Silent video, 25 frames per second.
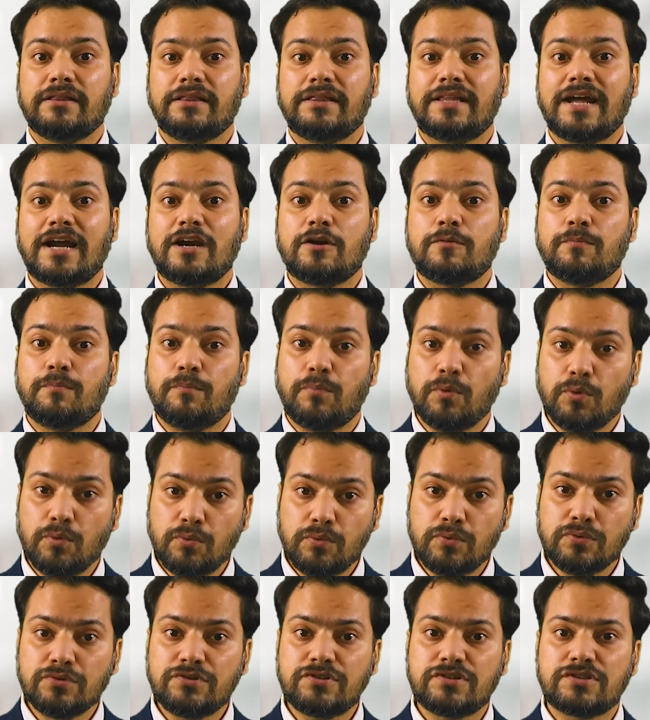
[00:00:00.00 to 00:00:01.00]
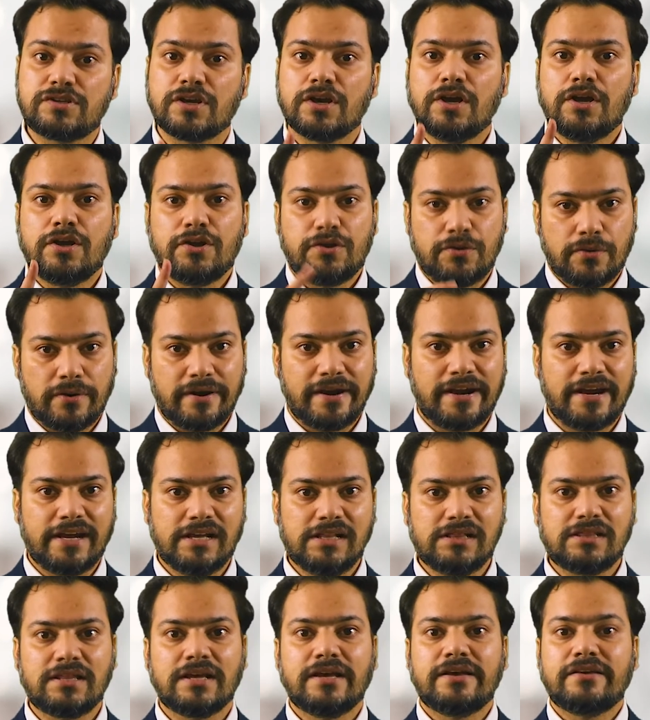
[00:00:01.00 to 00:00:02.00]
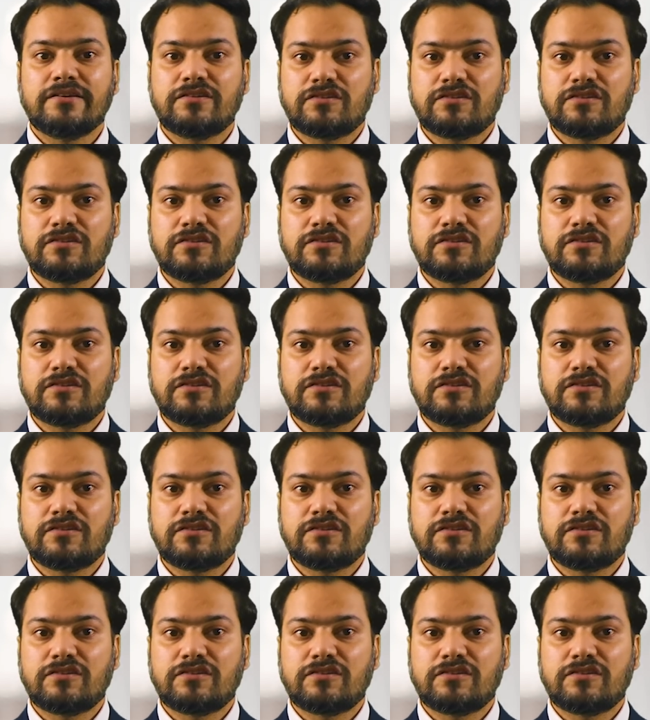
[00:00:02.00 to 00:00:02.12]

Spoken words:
that boosts your health,